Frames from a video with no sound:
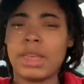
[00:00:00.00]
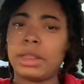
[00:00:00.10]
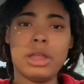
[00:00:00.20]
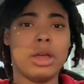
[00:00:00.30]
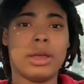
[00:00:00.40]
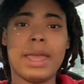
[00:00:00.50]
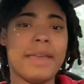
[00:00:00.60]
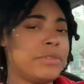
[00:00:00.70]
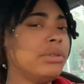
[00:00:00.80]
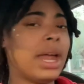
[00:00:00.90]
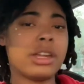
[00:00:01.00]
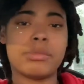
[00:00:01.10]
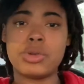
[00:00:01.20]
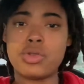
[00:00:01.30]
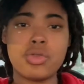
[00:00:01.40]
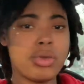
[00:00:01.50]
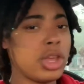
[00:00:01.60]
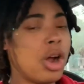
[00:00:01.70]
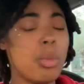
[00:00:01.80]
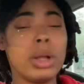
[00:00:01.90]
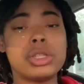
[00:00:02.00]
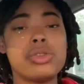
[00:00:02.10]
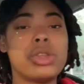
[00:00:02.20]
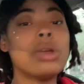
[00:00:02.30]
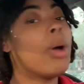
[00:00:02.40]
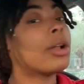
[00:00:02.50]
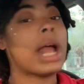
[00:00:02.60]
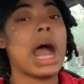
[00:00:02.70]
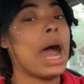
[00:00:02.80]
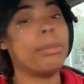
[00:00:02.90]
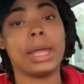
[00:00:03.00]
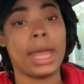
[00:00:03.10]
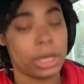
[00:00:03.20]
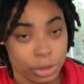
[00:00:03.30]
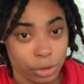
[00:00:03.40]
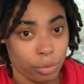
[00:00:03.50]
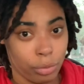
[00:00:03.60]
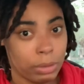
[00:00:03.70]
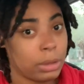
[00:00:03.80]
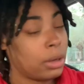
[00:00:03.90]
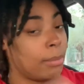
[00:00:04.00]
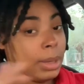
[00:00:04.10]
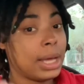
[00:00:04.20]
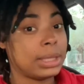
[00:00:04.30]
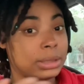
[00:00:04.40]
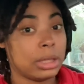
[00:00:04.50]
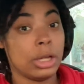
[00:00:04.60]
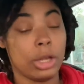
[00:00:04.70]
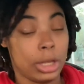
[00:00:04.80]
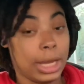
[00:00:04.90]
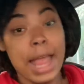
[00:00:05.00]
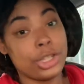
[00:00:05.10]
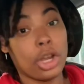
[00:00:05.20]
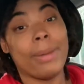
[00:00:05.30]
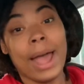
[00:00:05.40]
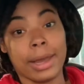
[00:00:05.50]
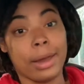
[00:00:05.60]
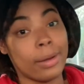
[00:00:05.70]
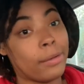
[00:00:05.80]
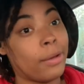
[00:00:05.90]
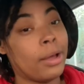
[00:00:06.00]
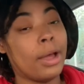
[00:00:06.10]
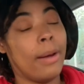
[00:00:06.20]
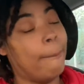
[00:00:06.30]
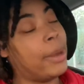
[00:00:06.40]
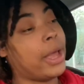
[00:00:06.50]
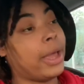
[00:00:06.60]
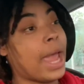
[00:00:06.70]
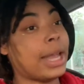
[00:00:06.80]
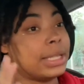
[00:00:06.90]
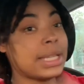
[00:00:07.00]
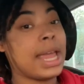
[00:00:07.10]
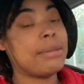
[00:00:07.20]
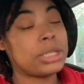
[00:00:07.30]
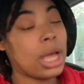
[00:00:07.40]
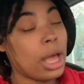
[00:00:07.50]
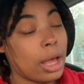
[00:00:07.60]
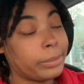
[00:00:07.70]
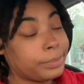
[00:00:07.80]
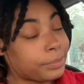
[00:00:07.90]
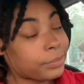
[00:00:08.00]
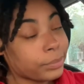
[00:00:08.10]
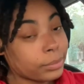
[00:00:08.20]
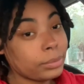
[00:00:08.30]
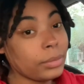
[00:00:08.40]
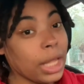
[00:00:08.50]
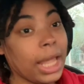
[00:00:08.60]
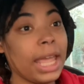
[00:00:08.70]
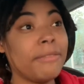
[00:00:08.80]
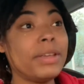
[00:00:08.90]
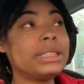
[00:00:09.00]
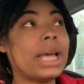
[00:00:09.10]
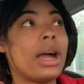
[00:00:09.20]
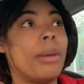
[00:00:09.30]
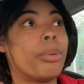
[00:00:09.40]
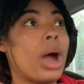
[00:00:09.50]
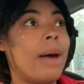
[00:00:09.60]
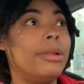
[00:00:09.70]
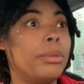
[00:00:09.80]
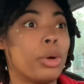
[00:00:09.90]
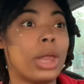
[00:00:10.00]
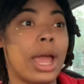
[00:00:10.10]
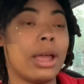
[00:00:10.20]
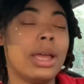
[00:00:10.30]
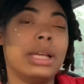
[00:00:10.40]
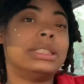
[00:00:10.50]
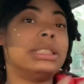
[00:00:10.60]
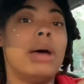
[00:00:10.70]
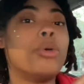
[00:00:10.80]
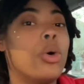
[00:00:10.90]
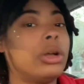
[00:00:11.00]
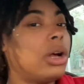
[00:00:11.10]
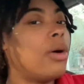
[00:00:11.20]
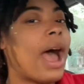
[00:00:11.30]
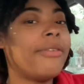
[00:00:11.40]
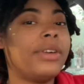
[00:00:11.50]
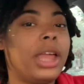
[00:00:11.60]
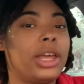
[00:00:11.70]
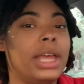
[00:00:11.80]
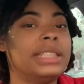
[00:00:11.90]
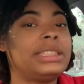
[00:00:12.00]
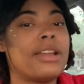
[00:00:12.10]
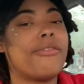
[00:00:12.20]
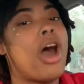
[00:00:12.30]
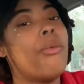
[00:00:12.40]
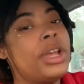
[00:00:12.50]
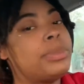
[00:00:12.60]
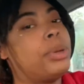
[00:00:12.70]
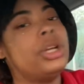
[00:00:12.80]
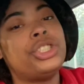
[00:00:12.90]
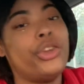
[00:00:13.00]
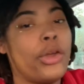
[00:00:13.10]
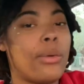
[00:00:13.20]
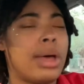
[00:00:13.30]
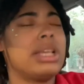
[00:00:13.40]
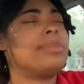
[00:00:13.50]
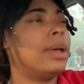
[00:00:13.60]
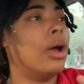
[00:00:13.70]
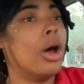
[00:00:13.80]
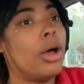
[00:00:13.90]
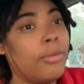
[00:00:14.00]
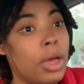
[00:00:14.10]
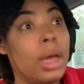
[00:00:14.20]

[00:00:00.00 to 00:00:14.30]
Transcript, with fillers: look if you're not in the mood you don't want to you are not obligated to because Yes, your body. But at the same time, if it's like a problem or like something going on, I feel like instead of always pushing your husband off,